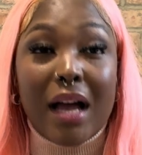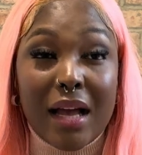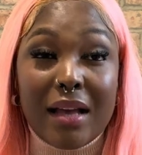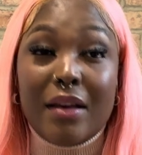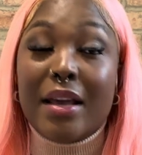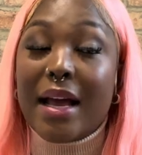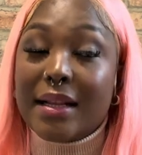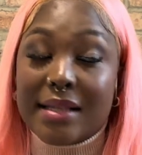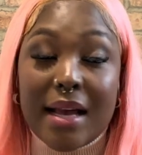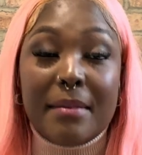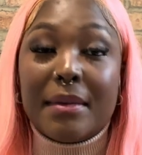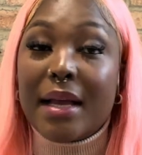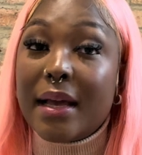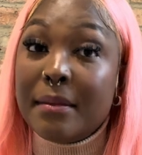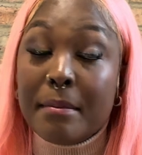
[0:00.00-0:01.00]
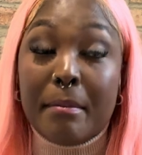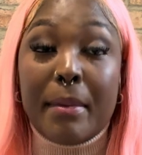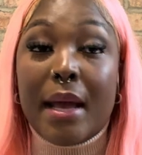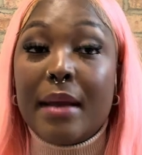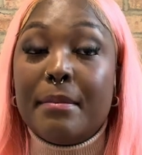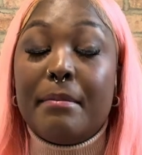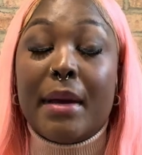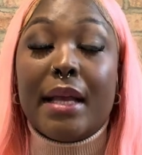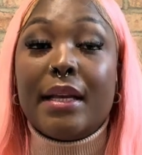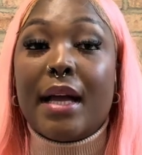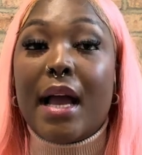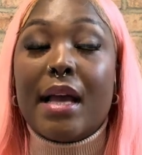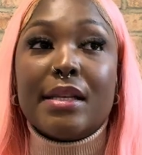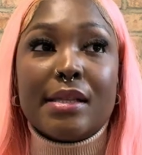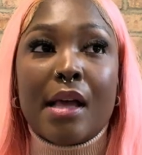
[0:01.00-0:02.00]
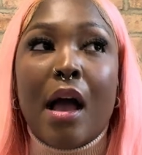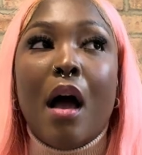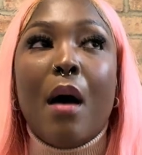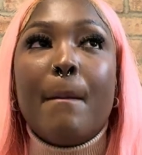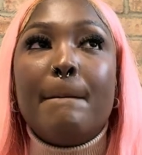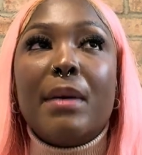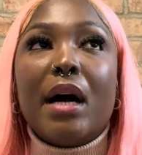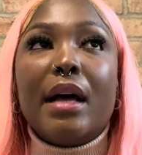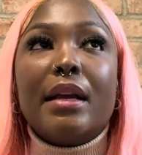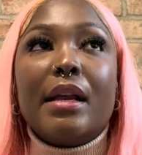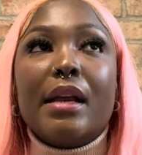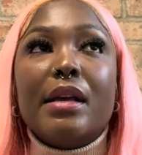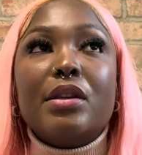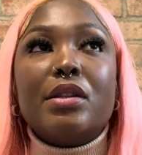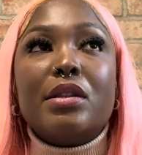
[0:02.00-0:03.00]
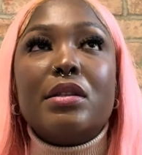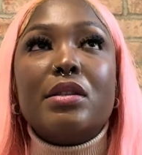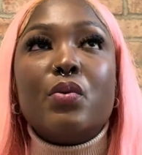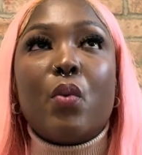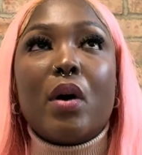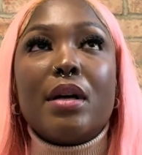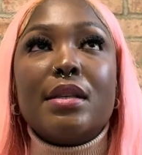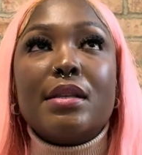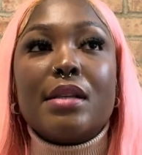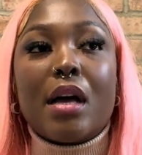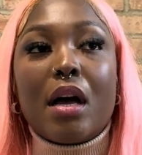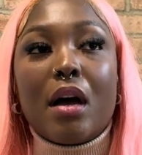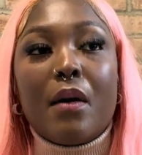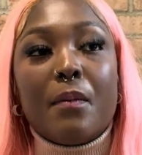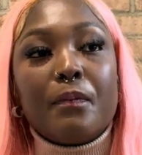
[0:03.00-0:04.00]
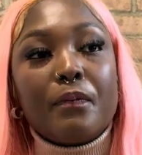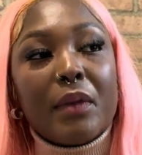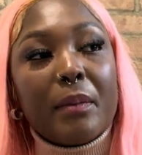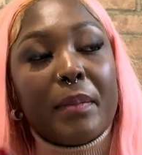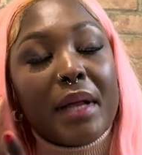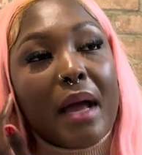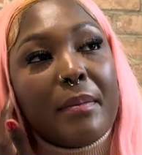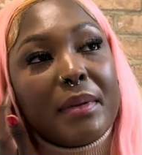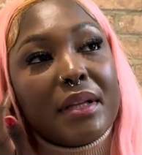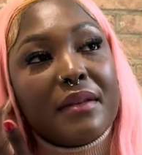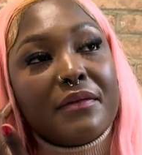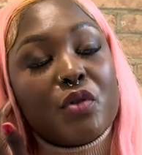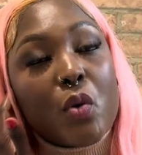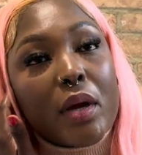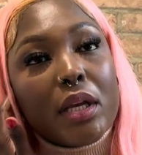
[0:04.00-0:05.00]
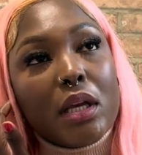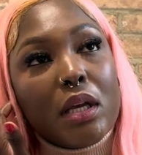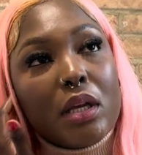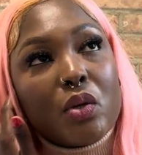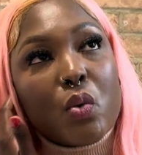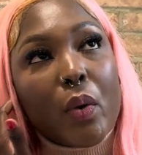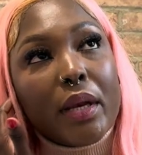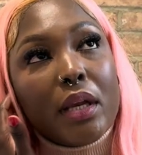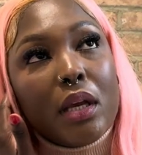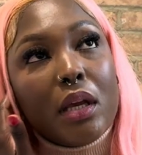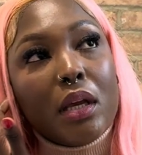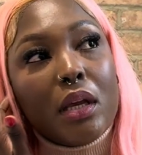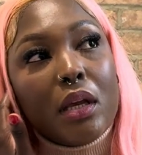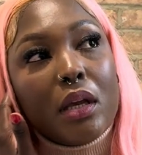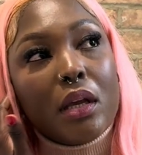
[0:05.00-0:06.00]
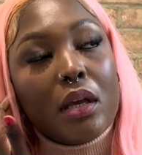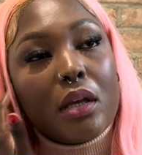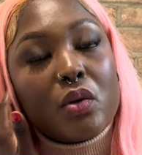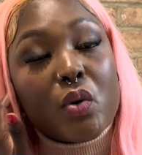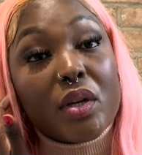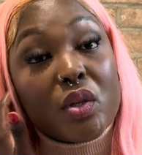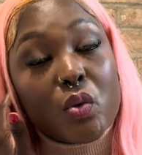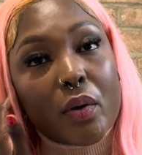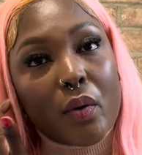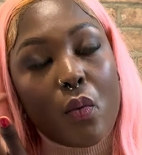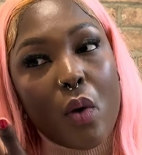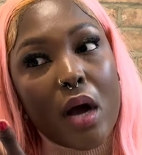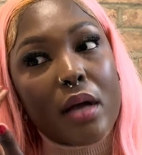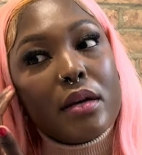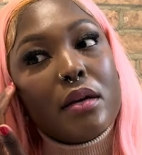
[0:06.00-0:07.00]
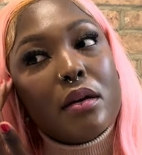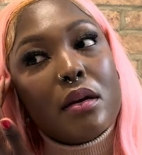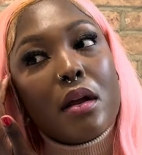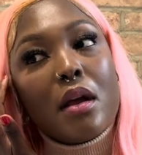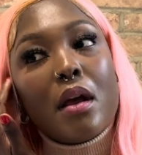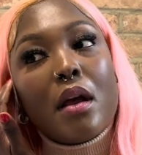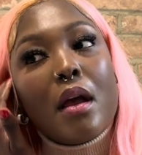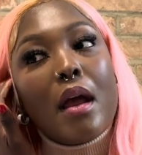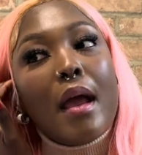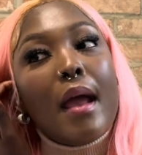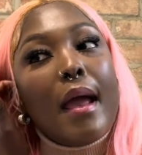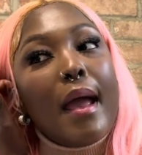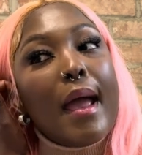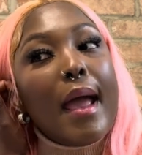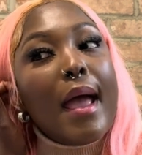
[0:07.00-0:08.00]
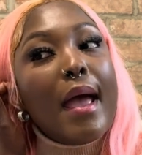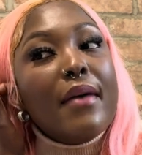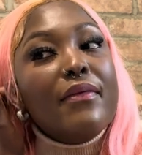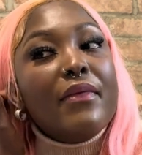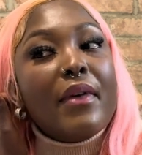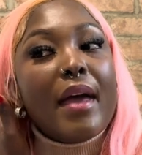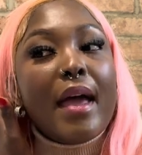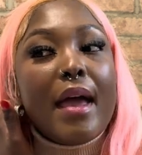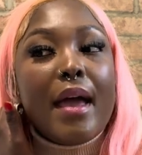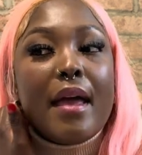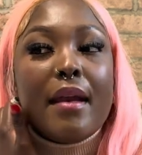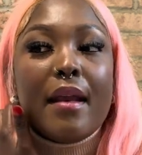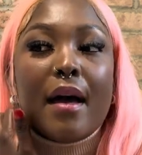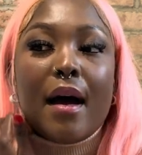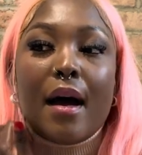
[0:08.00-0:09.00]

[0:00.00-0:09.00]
Yeah, timeline, bad guys. But it was, I believe 2021. And then,